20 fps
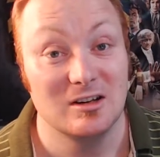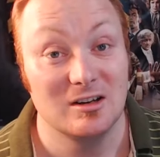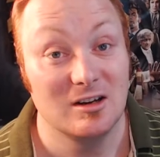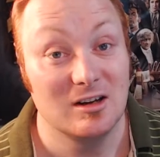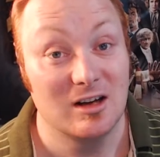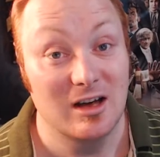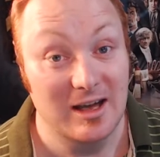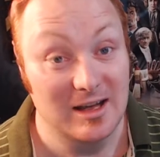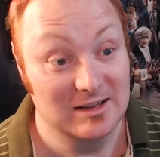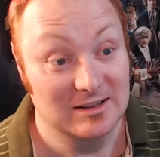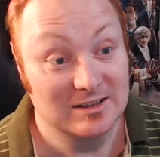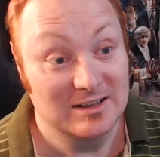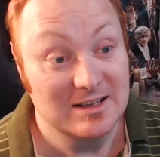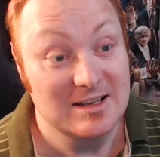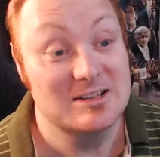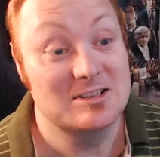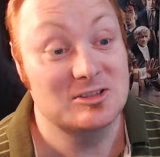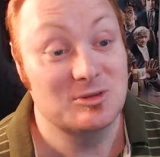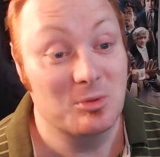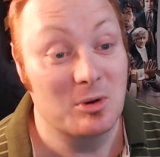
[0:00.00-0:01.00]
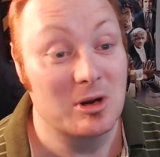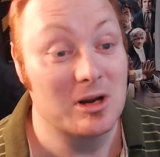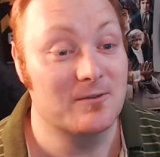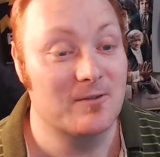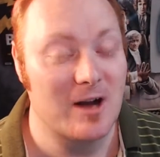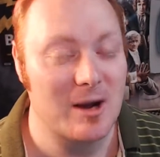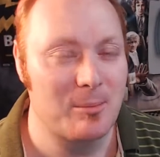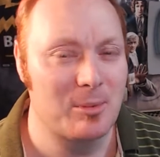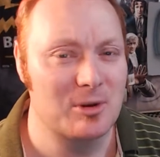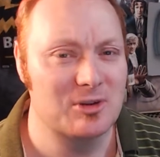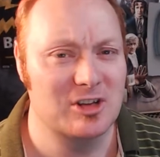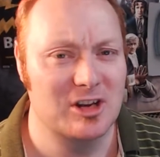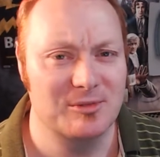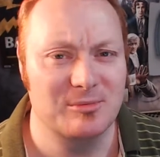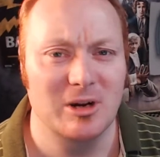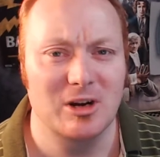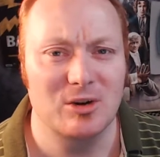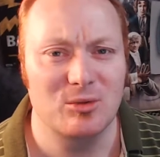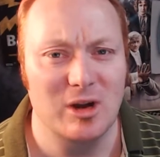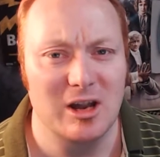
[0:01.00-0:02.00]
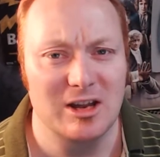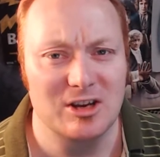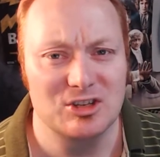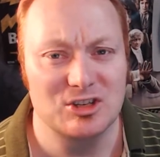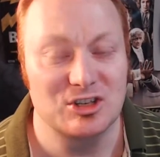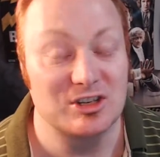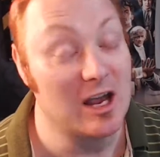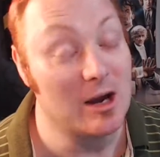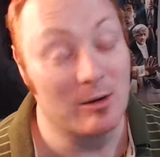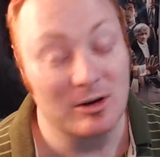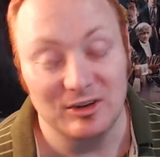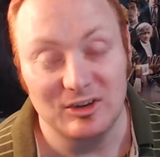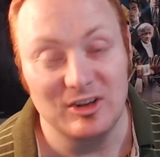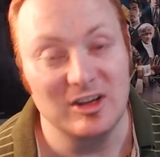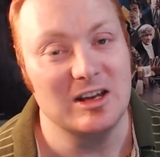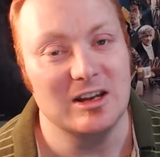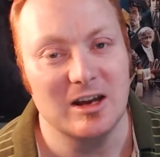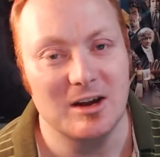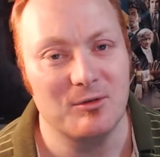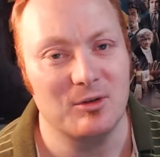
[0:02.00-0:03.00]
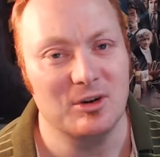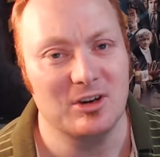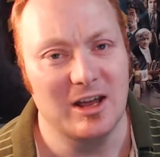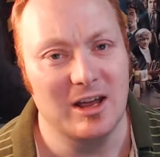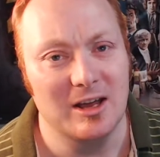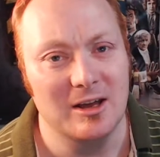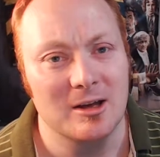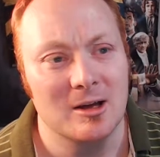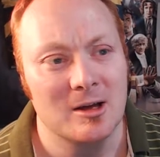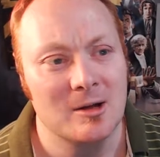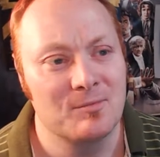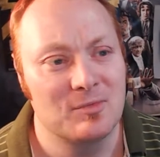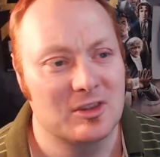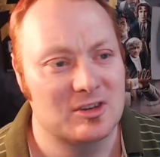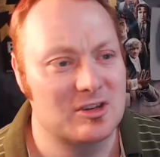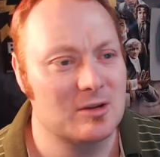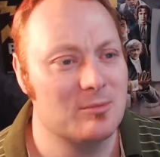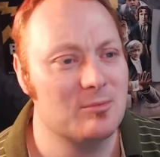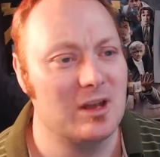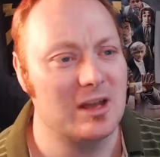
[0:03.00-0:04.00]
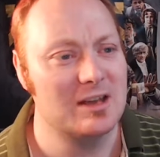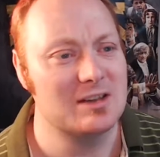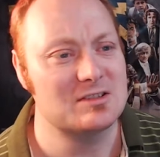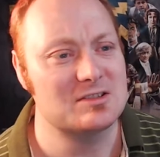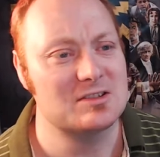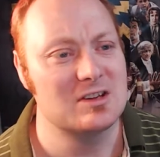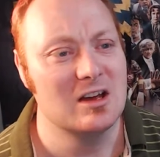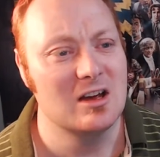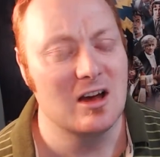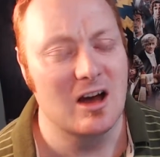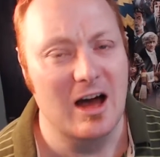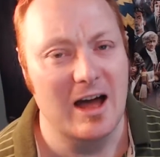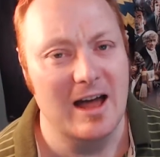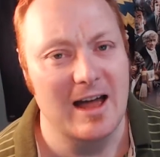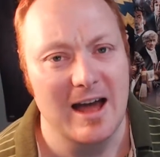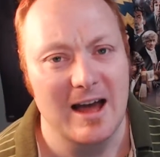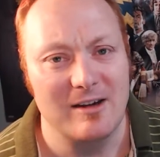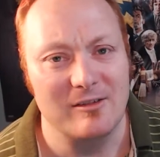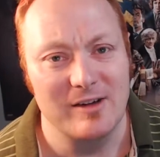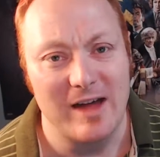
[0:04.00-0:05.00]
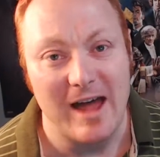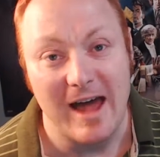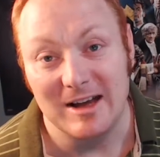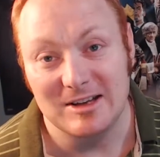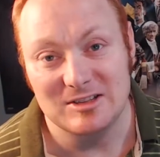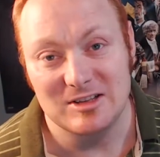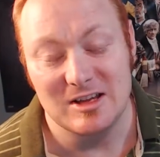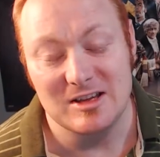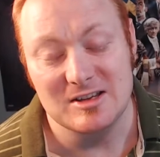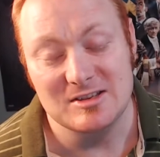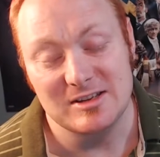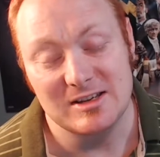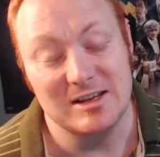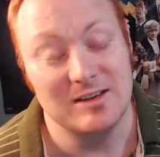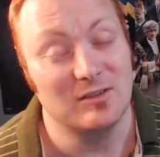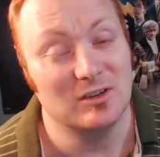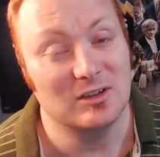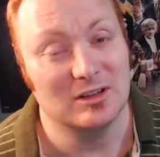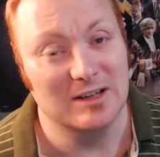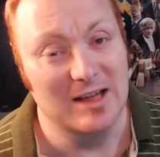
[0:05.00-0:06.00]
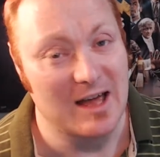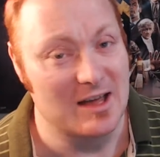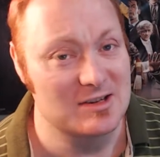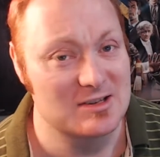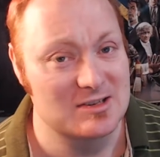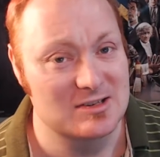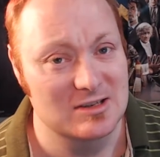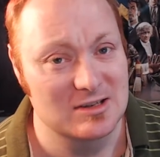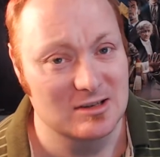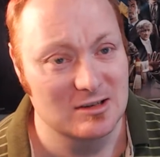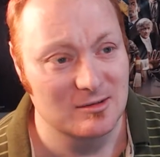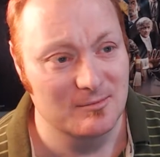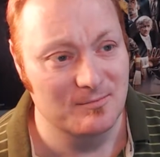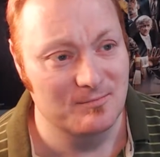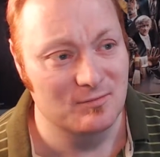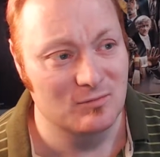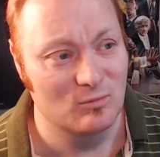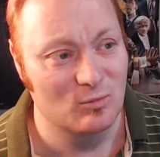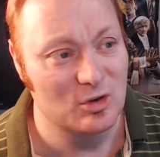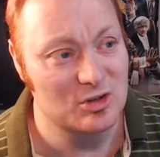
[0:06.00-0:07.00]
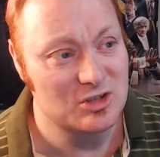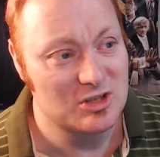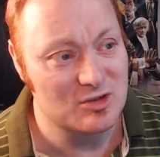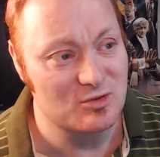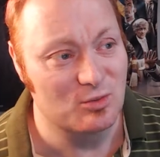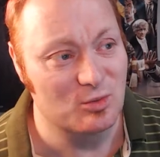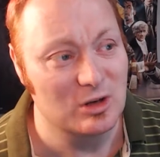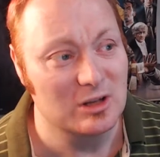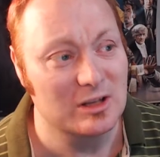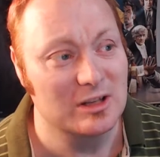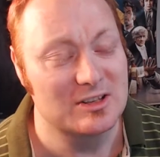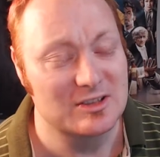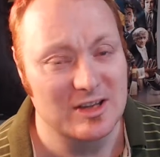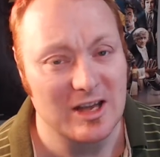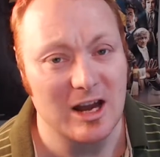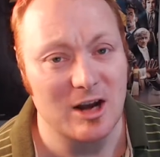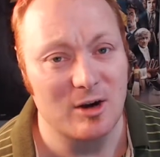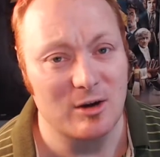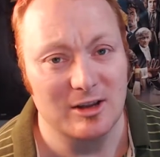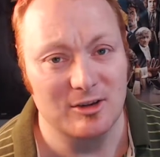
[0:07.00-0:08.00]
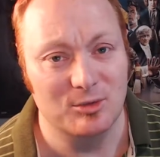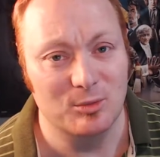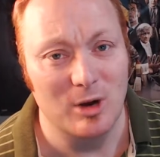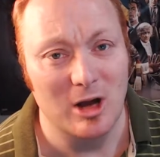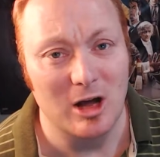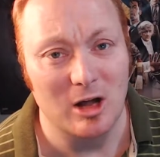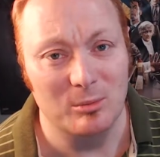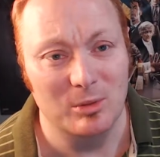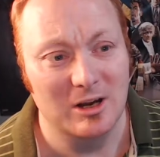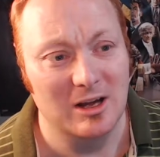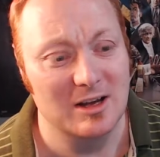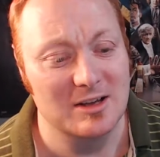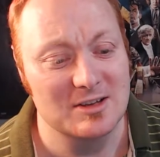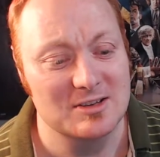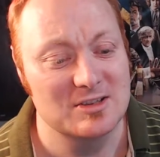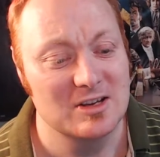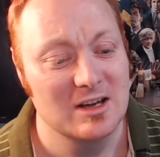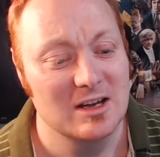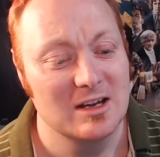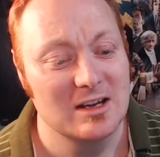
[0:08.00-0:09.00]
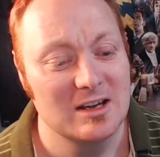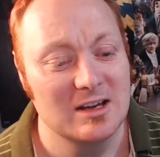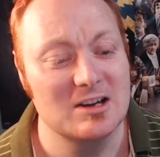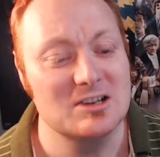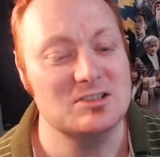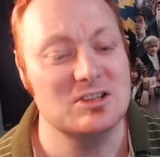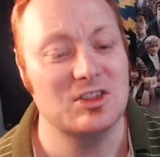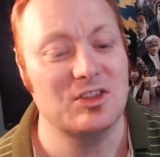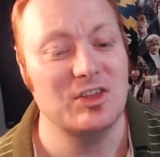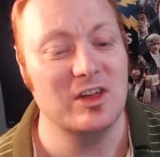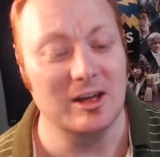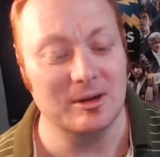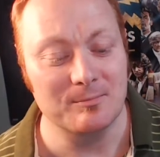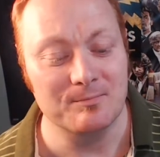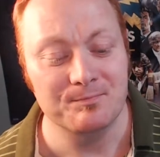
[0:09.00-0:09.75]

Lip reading: at least 25% of my range, guaranteed every day. Some days I have access to even less, which is really scary as well, because here's the thing.